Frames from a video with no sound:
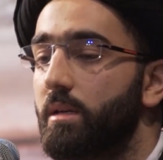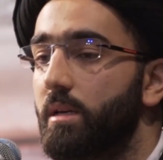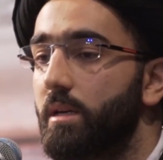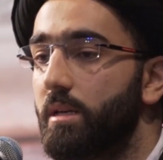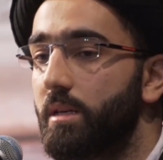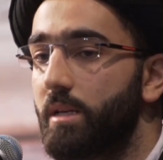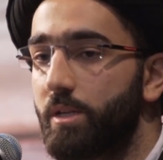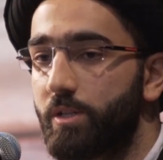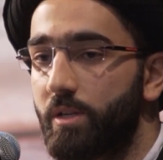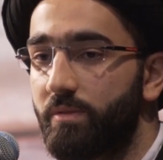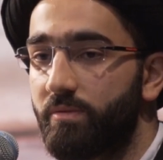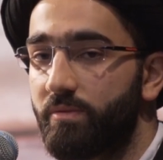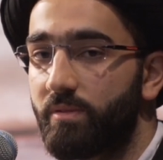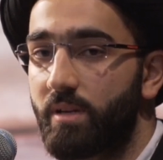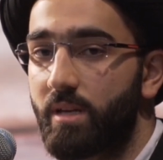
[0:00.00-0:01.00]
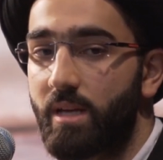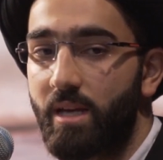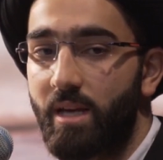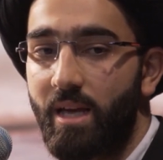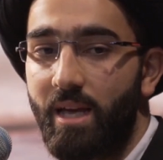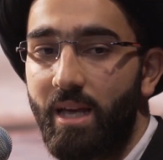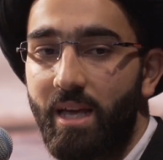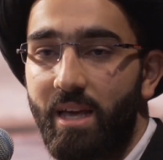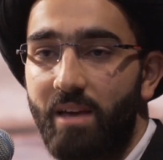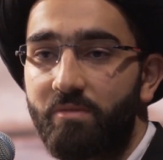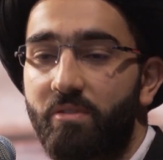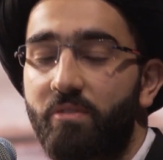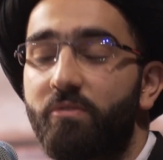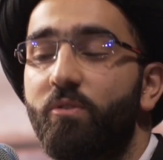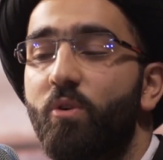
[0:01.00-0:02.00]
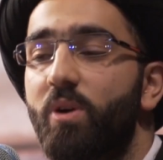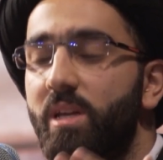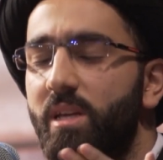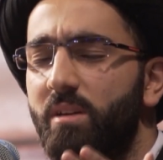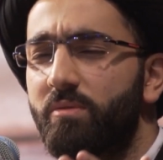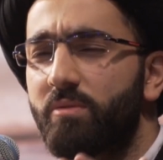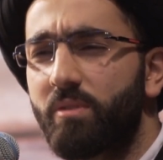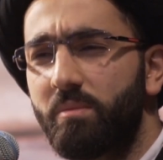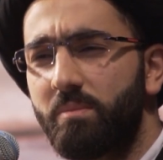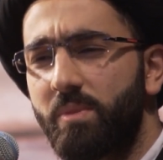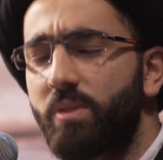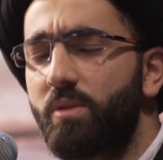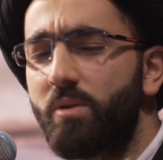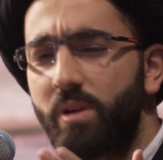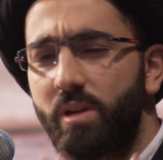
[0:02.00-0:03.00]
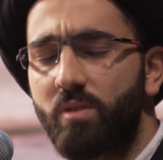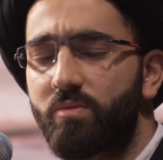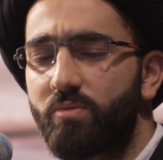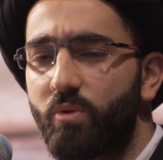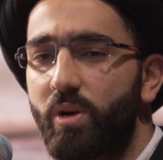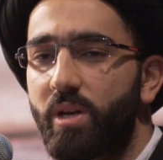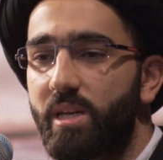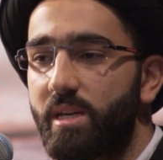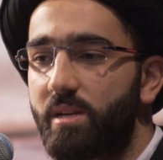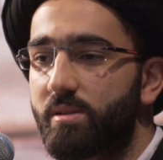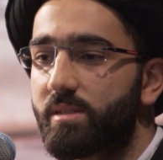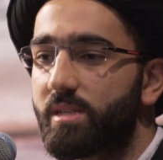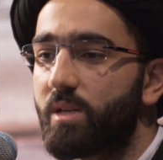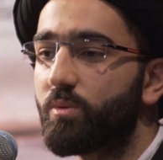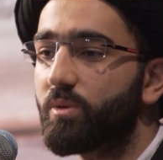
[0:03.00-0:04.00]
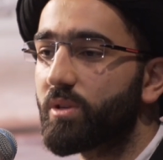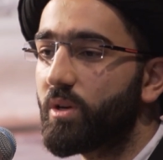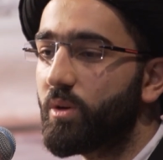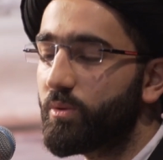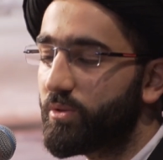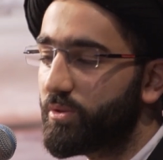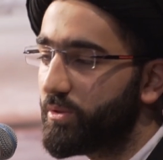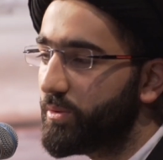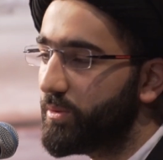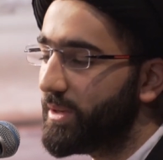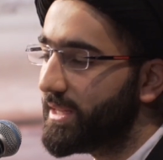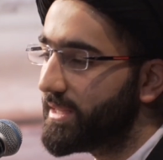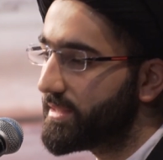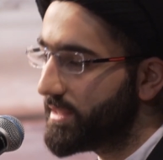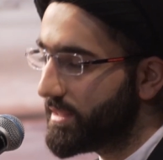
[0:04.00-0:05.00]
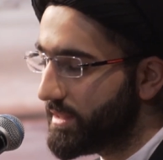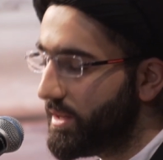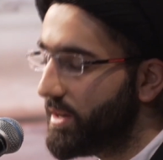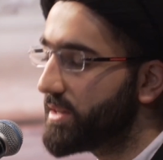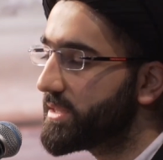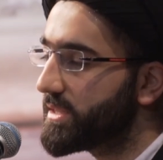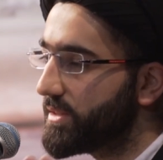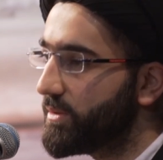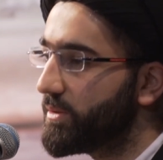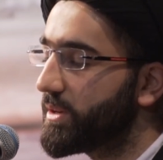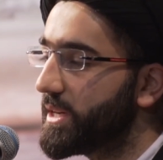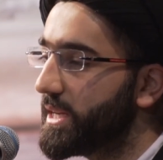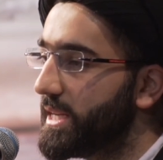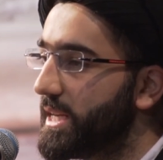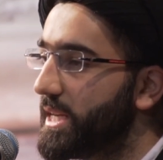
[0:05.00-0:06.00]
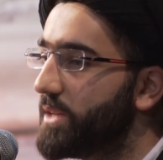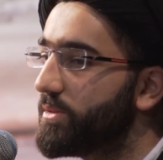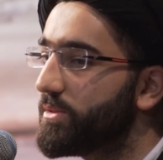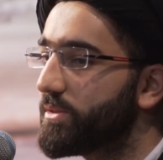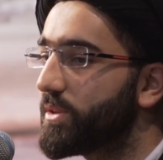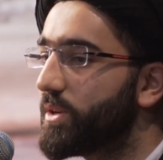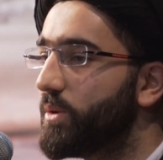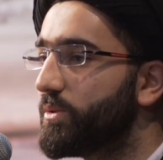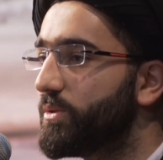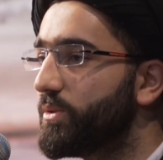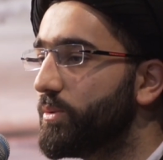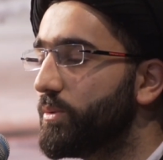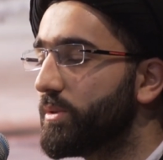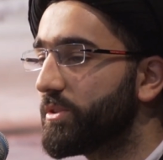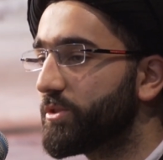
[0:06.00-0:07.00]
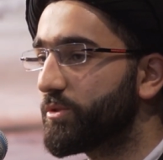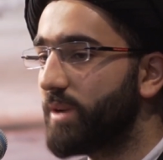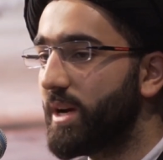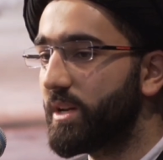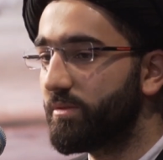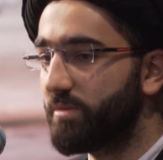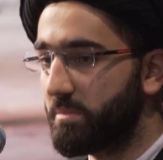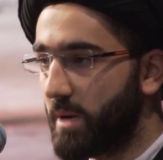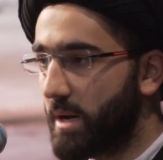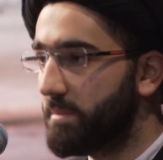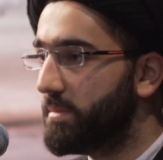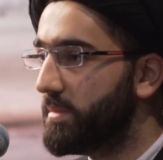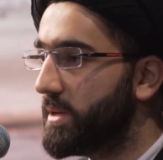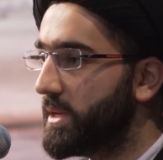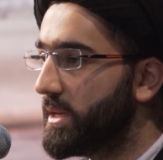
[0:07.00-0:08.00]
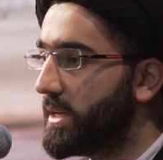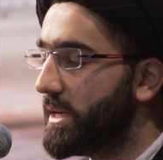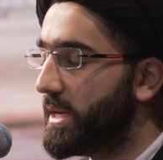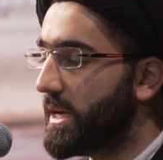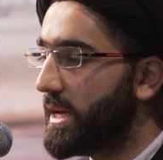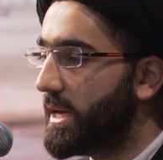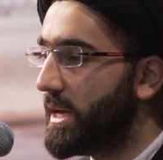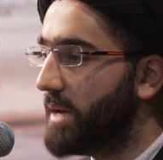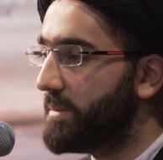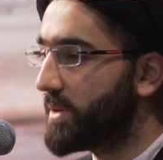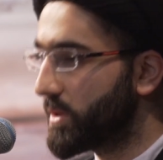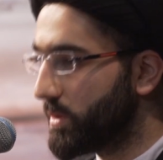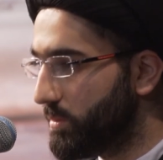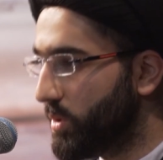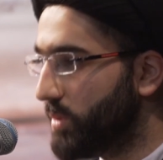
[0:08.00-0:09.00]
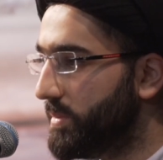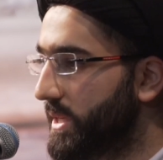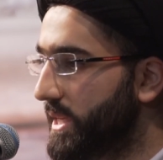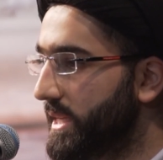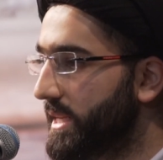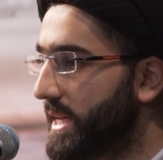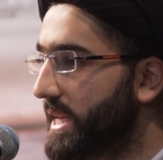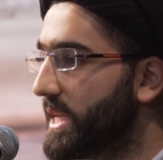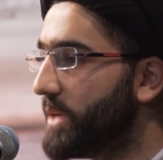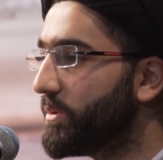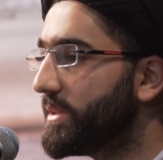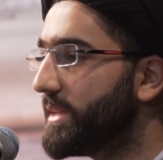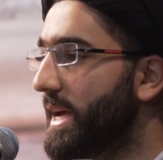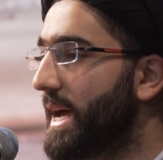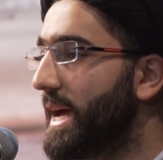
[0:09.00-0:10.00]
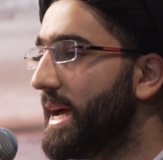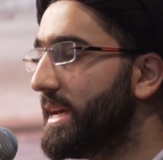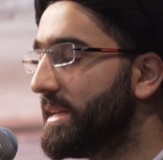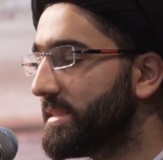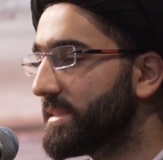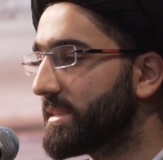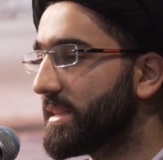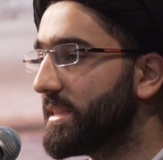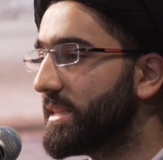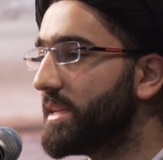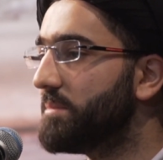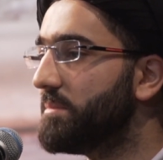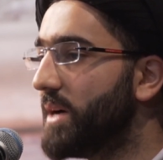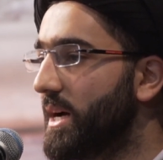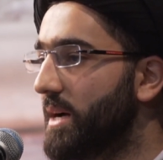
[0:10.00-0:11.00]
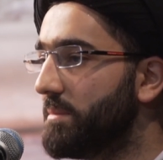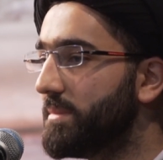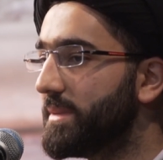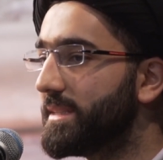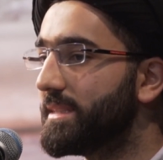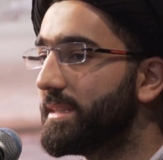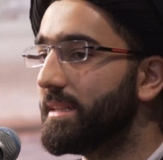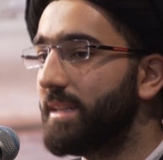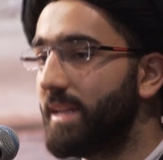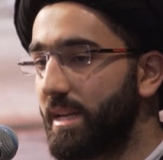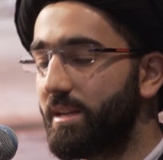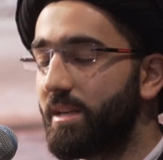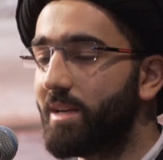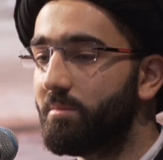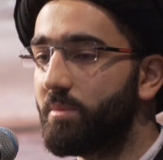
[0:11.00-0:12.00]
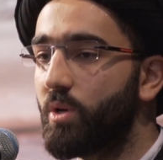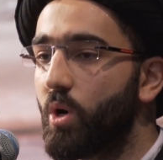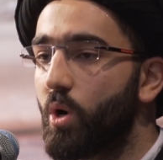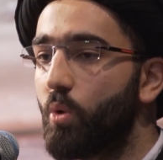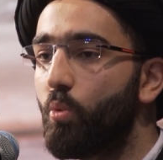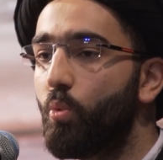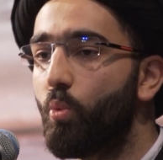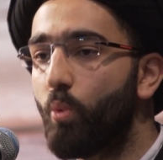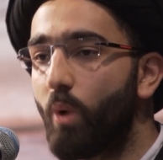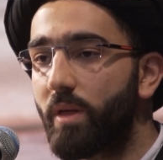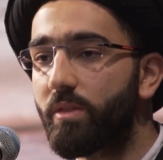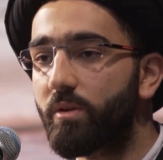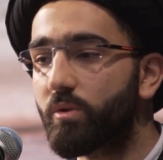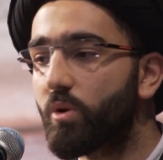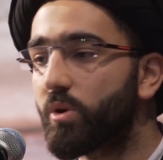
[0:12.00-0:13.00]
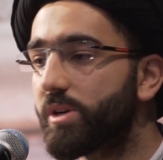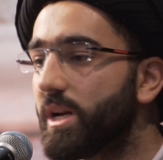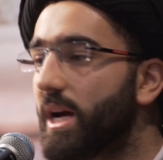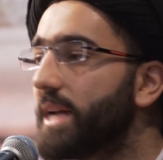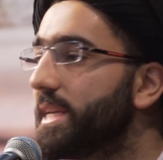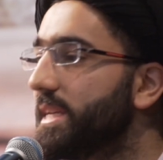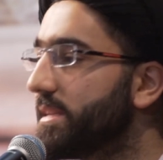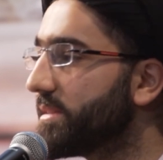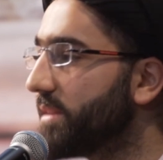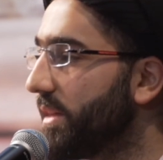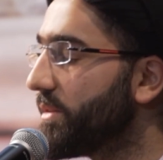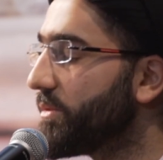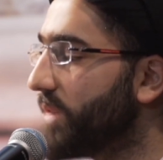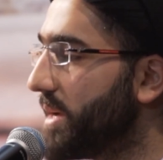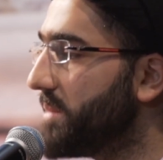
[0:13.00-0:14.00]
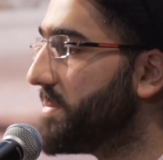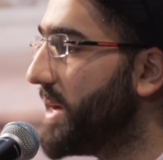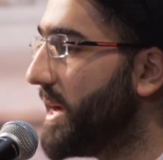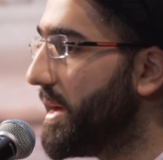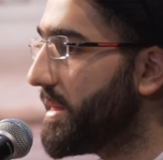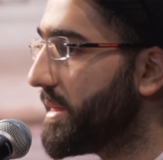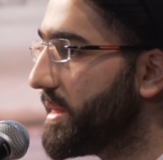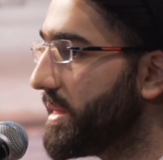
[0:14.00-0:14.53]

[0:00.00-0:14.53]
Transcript: Najaf. For 30 or 40 years, he would go to, it's a long story, he used to go to the shrine of Imam Amir al-Mu'mineen, and he would ask the Imam to let him know whether or not he is on the right path.